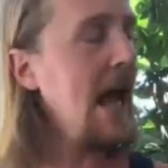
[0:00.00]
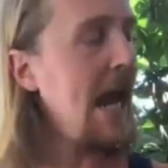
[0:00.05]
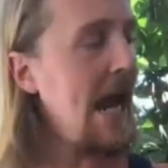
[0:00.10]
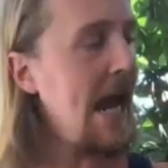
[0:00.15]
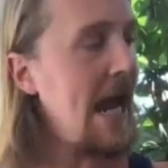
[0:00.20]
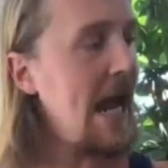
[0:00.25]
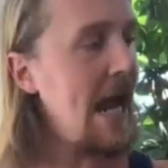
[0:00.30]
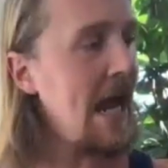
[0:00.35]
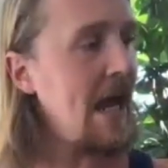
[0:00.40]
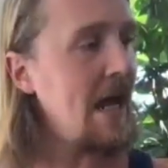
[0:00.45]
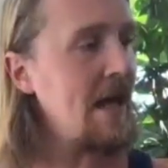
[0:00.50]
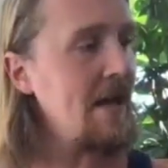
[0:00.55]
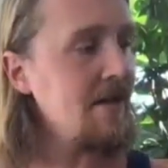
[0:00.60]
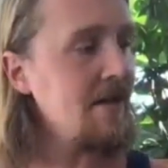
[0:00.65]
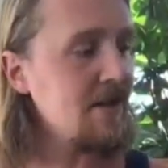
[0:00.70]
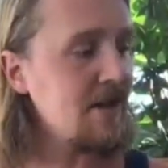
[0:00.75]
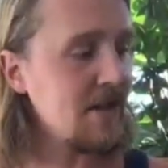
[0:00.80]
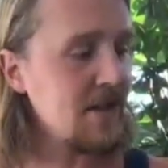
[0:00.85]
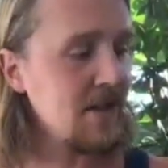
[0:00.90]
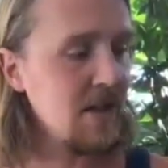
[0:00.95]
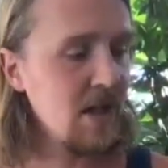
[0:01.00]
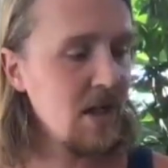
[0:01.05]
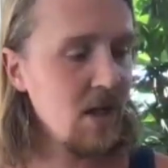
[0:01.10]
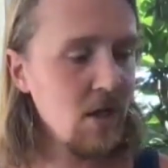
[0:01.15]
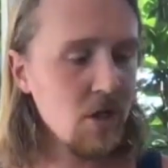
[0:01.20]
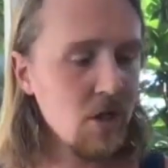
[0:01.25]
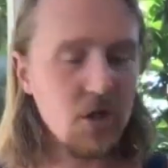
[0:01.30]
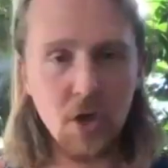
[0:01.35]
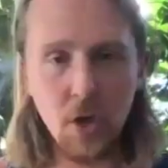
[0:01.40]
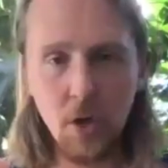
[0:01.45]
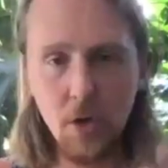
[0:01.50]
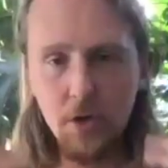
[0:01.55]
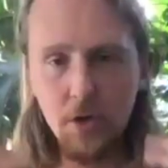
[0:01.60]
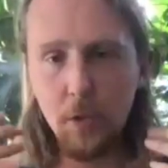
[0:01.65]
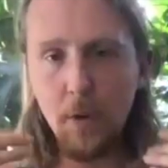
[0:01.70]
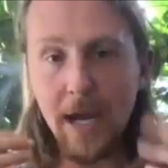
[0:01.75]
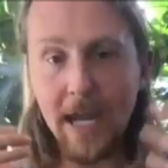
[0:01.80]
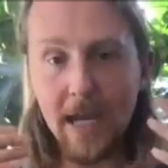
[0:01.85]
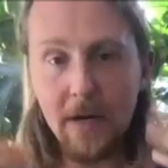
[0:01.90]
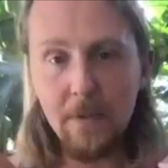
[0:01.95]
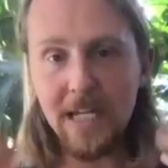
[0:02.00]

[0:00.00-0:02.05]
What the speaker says: And so the way